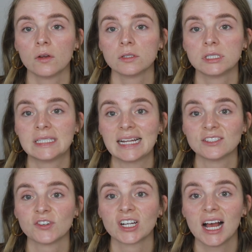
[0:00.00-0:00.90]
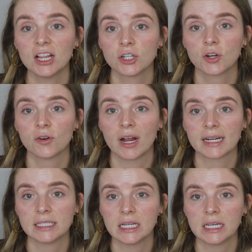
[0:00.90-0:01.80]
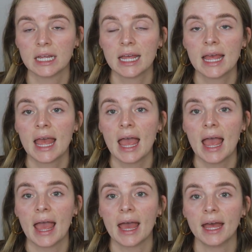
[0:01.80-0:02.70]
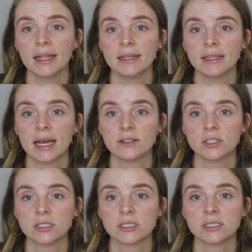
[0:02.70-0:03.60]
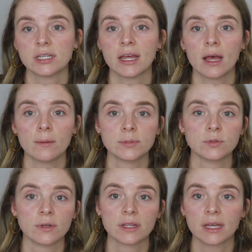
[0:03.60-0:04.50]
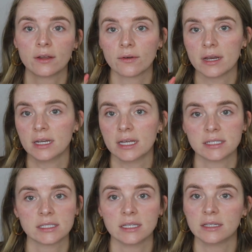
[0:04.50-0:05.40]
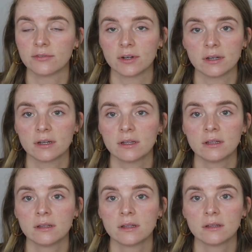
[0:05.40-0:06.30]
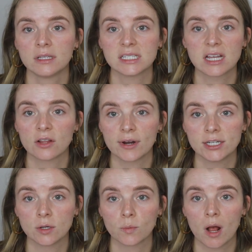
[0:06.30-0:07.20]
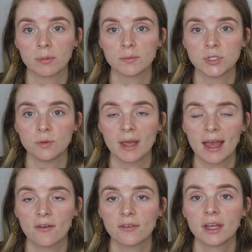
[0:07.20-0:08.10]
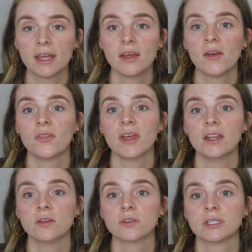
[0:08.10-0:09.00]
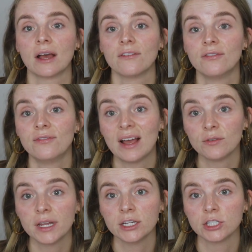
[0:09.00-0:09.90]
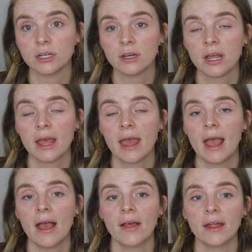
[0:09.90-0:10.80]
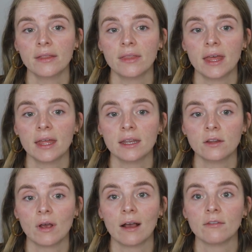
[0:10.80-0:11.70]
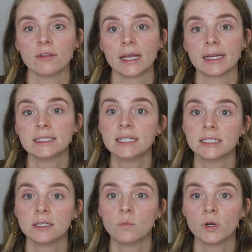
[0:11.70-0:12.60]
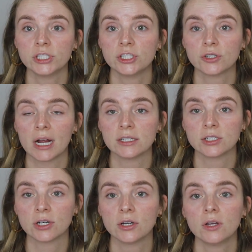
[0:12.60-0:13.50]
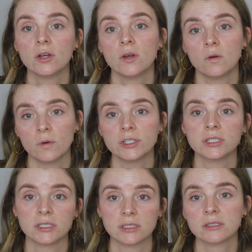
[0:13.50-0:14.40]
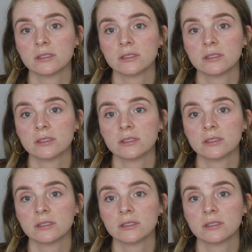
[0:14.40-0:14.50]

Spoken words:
stands for color correcting, and that just helps with like redness and different discoloration problems you may have. Then you just have foundation, and then you have like a tinted moisturizer, which is